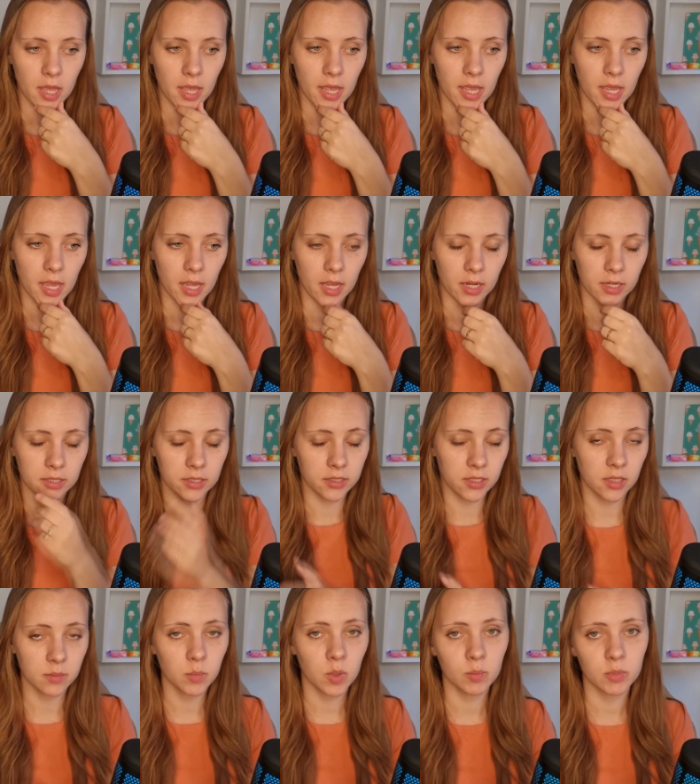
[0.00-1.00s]
And at
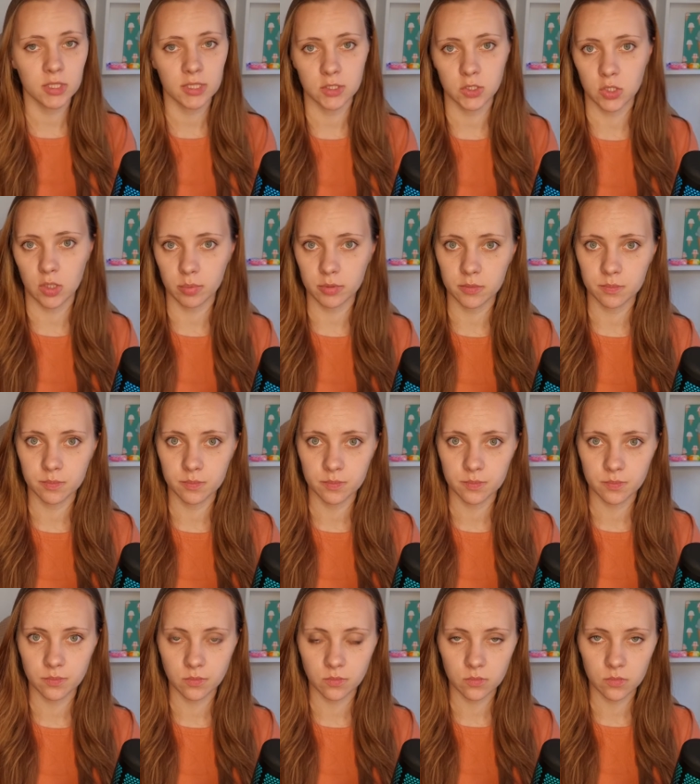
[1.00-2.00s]
that moment, I stopped.
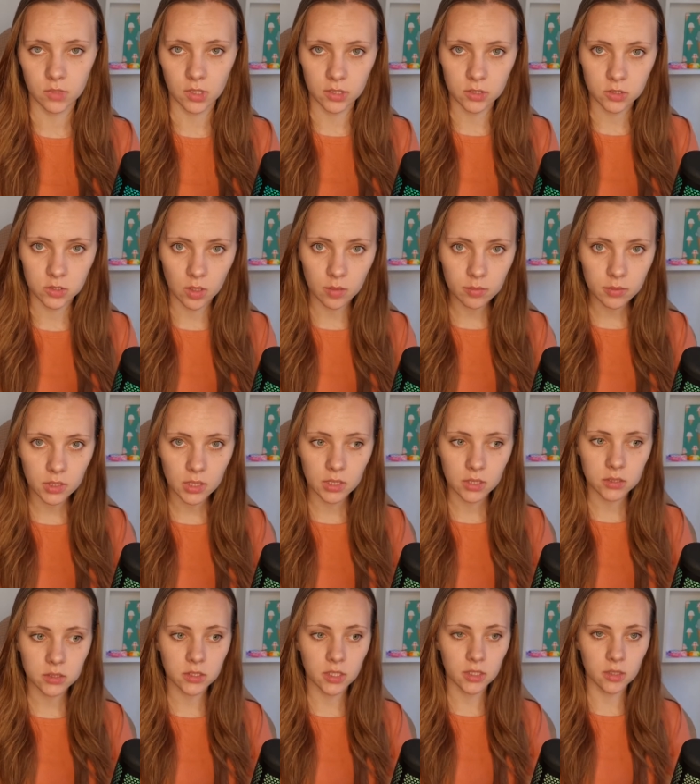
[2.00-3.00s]
I stopped and
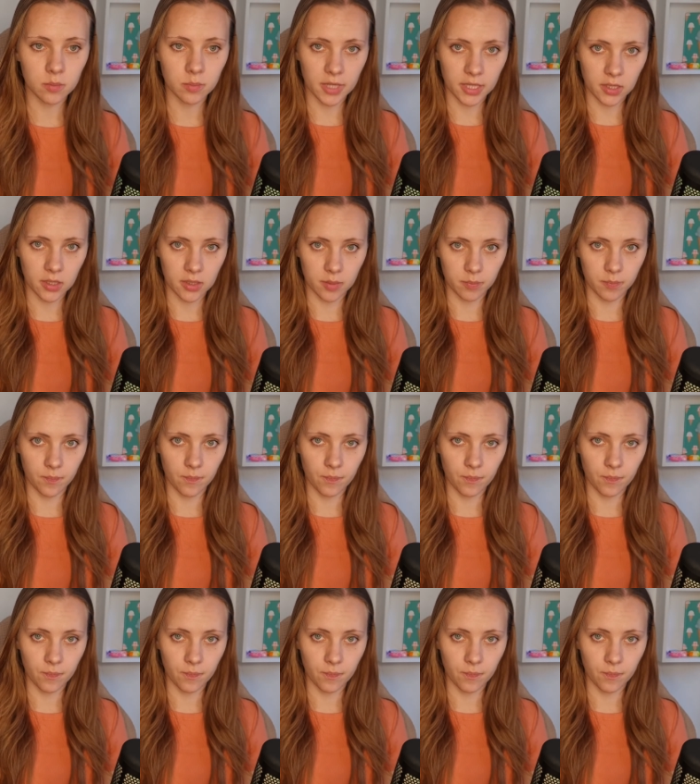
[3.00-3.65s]
I started backing up.